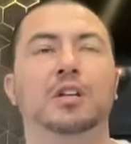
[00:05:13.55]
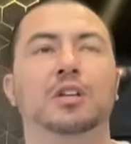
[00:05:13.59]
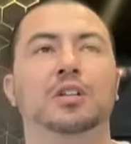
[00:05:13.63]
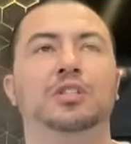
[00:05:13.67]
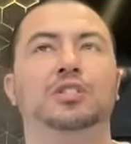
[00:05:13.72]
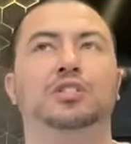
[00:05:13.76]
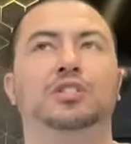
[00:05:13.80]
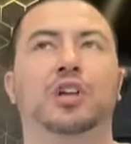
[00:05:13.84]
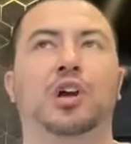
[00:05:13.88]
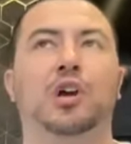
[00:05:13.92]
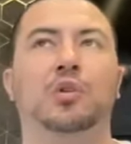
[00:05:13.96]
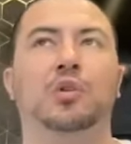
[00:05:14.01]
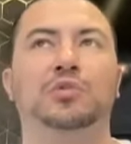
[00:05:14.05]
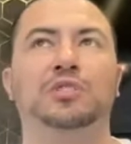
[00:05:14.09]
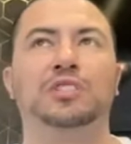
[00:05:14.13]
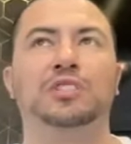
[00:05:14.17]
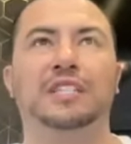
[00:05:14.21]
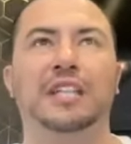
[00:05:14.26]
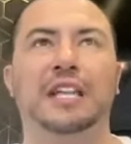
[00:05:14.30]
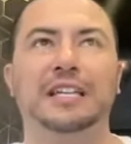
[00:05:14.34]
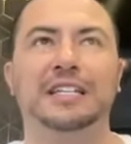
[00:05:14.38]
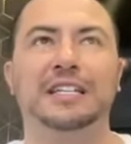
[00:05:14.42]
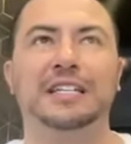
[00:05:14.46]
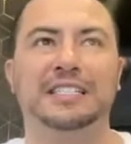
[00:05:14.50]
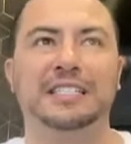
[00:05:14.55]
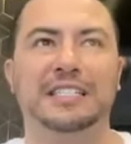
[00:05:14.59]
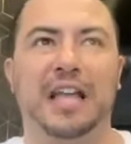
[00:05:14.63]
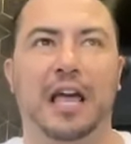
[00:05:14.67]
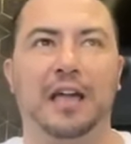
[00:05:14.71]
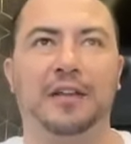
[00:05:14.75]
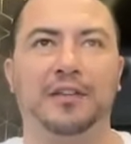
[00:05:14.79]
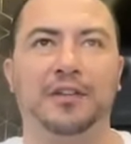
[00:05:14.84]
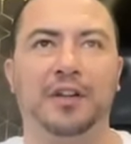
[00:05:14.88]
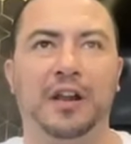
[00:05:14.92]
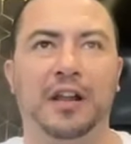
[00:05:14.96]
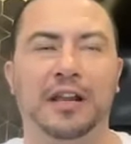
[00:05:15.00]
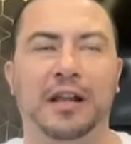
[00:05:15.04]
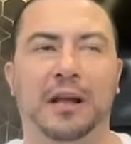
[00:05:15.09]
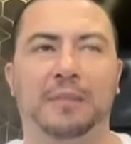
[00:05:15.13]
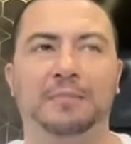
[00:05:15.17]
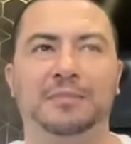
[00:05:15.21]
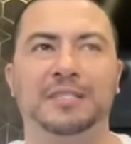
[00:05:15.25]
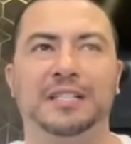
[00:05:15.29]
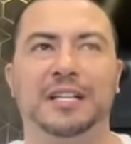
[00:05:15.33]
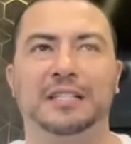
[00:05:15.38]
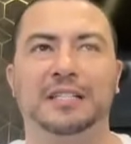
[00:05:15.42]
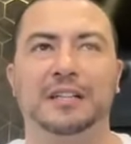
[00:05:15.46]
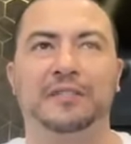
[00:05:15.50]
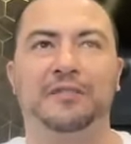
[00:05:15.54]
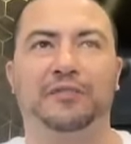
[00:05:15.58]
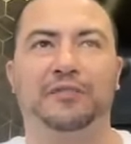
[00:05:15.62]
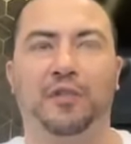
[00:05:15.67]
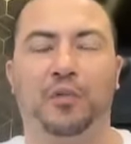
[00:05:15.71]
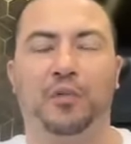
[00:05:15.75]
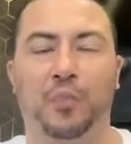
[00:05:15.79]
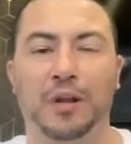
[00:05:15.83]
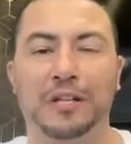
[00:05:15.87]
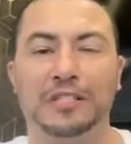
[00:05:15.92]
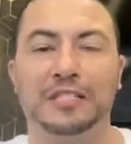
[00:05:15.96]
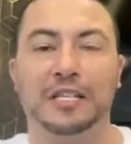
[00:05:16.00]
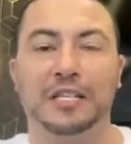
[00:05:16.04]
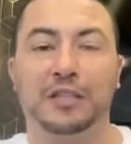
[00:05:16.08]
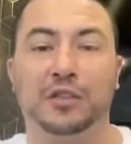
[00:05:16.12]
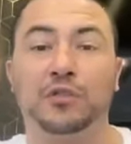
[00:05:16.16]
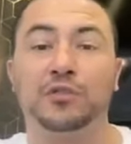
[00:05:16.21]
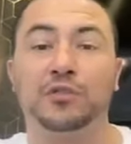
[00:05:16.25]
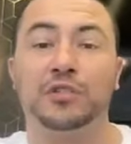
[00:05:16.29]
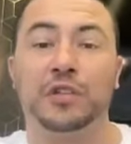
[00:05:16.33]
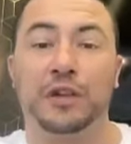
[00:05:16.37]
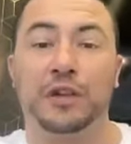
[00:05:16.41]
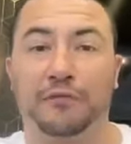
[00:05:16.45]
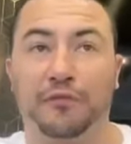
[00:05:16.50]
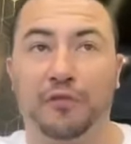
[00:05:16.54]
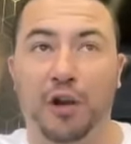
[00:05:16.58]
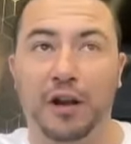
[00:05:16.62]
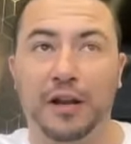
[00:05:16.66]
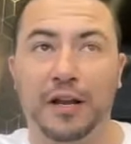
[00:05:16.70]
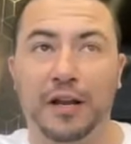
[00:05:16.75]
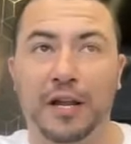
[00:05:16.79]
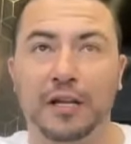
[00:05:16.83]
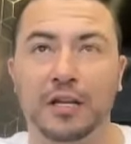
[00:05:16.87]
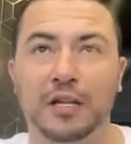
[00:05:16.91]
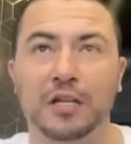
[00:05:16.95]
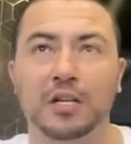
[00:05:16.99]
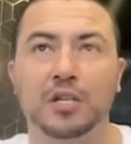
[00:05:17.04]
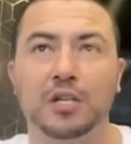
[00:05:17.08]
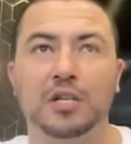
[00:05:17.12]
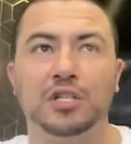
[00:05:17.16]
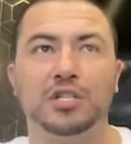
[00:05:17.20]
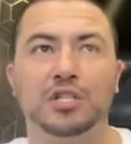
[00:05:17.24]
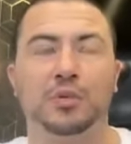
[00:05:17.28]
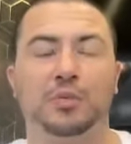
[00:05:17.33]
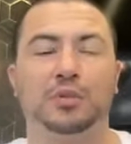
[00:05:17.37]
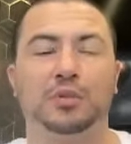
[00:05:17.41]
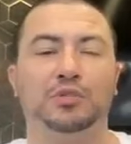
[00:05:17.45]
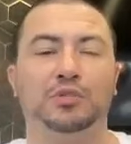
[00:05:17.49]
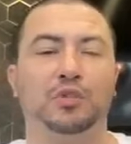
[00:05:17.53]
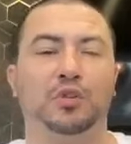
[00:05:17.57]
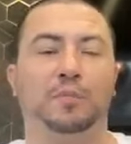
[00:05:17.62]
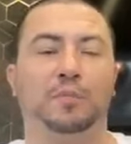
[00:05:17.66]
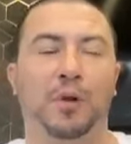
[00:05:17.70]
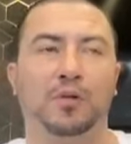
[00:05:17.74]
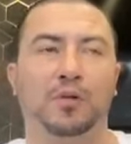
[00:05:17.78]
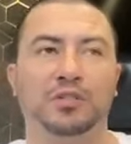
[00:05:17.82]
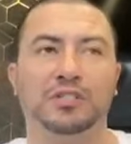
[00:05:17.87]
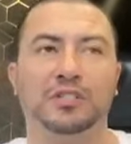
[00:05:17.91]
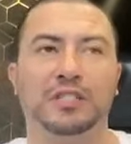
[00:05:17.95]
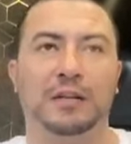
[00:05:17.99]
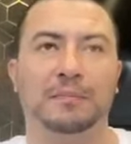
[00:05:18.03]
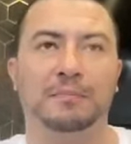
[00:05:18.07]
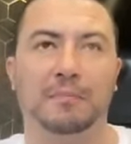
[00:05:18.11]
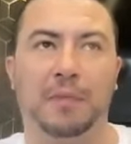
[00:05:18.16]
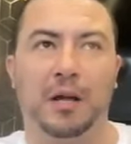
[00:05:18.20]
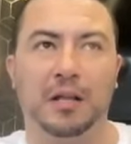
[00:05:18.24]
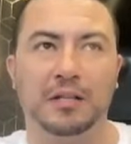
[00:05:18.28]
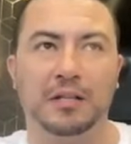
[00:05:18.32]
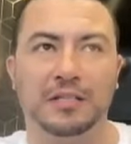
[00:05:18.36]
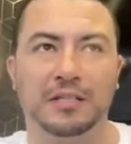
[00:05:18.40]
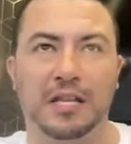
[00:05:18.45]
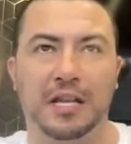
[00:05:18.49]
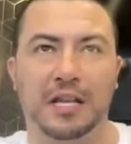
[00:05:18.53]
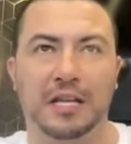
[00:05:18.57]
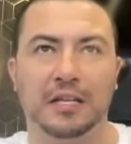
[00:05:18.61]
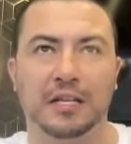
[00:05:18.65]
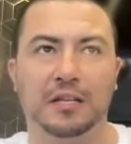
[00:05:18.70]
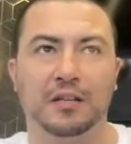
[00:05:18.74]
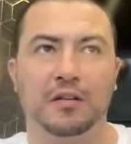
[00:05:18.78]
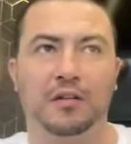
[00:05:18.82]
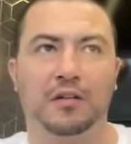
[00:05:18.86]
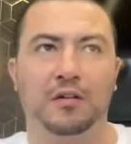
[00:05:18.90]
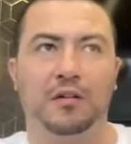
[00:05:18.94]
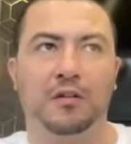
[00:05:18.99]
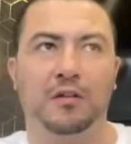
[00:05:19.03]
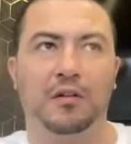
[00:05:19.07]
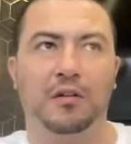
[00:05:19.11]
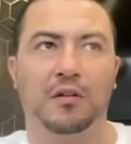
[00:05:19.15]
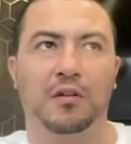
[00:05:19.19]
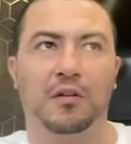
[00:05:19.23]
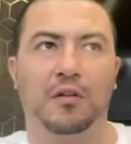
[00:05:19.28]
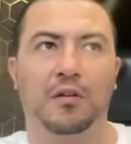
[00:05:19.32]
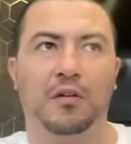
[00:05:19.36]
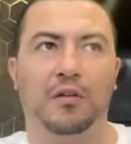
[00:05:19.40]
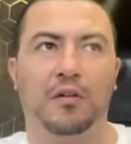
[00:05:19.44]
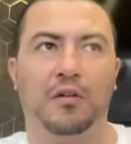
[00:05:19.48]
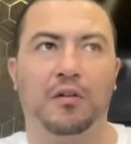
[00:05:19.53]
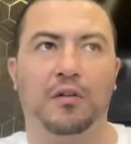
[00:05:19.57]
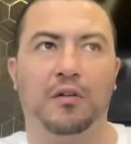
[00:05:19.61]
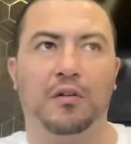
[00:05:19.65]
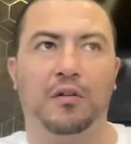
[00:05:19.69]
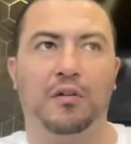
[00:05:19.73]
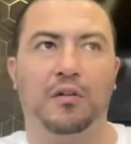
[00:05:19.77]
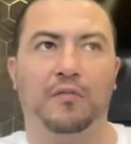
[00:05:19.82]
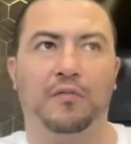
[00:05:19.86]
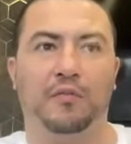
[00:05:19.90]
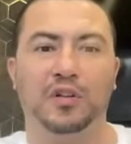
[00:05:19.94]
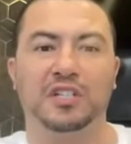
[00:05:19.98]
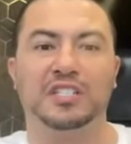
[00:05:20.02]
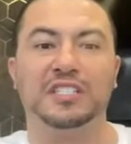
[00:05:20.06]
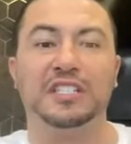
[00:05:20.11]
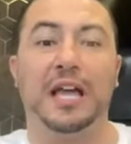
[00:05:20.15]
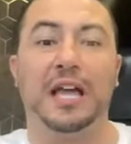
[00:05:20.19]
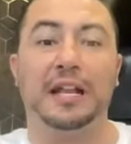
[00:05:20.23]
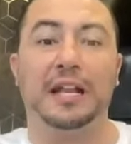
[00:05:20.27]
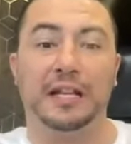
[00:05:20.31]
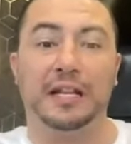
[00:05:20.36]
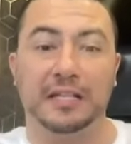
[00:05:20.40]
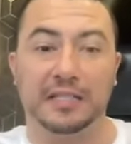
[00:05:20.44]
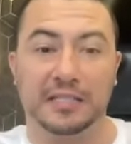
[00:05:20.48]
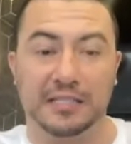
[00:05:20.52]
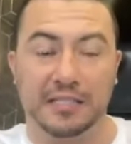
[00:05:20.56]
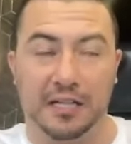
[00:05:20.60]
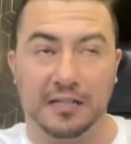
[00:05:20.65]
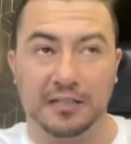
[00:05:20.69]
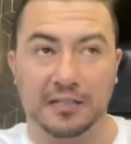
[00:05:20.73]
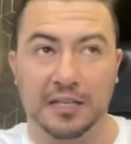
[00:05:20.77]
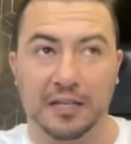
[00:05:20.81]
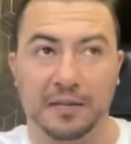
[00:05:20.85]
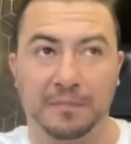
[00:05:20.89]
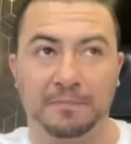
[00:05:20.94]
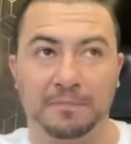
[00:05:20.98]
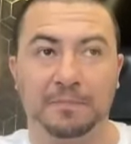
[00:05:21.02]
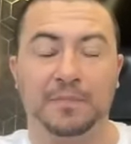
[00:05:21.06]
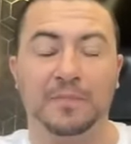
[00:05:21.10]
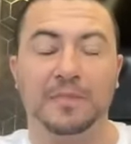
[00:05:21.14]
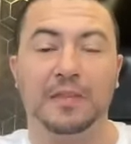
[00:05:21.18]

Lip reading: So today is Saturday, I'm sending for Wednesday, Thursday, Friday. So we'll do a bulk send Monday for Saturday and Sunday.